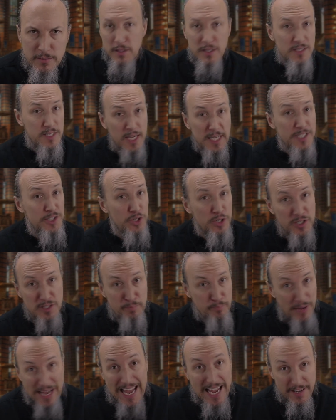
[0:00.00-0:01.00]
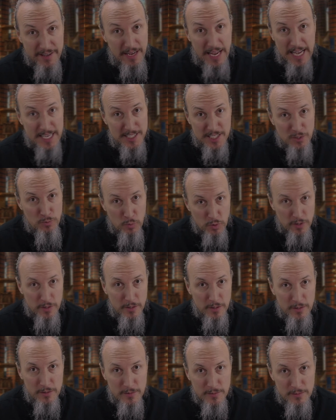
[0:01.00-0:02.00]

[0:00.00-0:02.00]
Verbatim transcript: The teacher's pet, as it were.